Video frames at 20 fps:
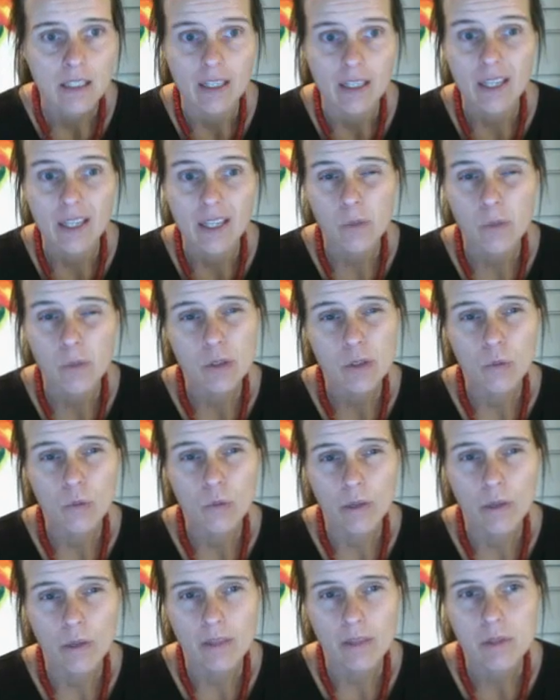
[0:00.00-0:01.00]
Again, we don't
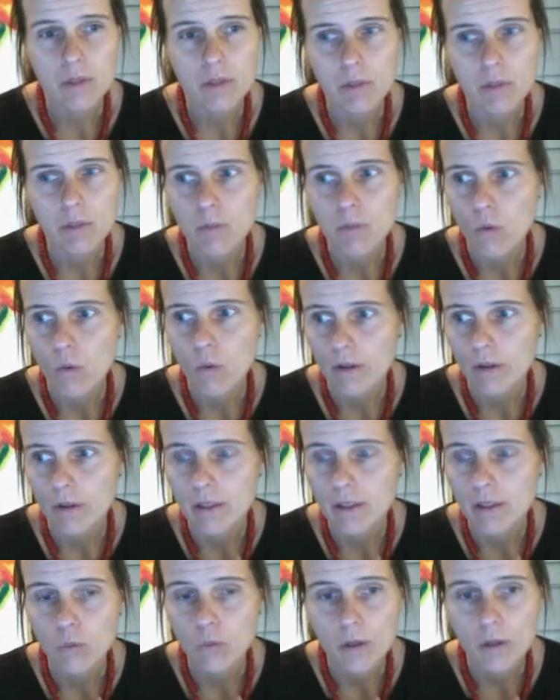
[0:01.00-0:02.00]
want them to be more
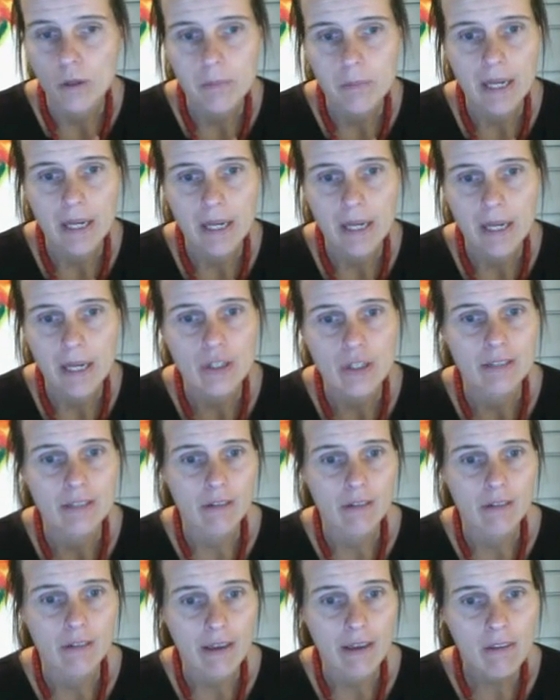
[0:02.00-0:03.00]
than 1 page
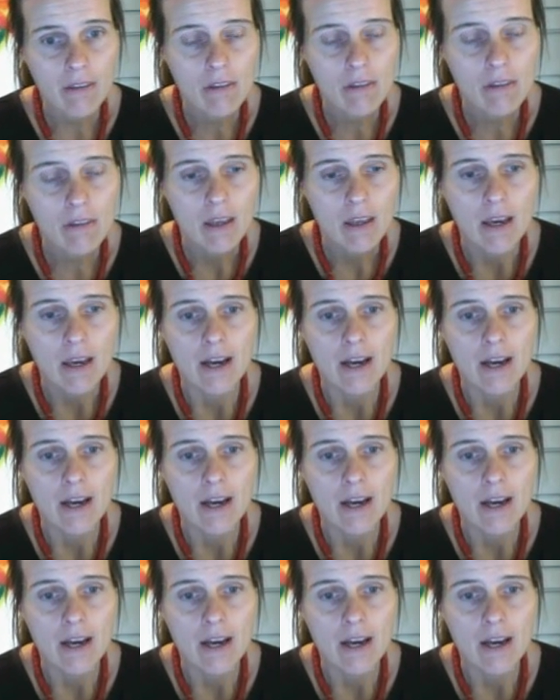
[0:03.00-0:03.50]
in length.